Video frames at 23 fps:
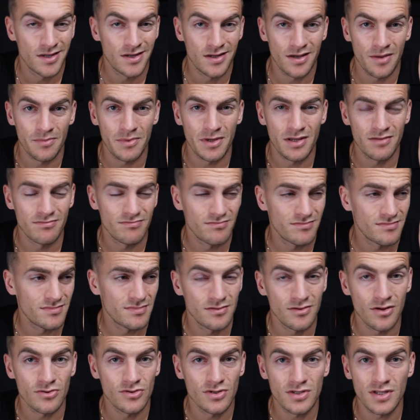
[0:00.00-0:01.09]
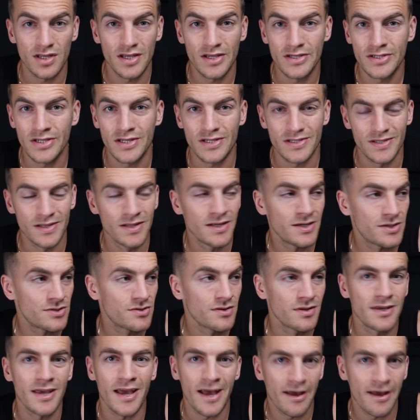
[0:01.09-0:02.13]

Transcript: I mean, not just easy, it's literally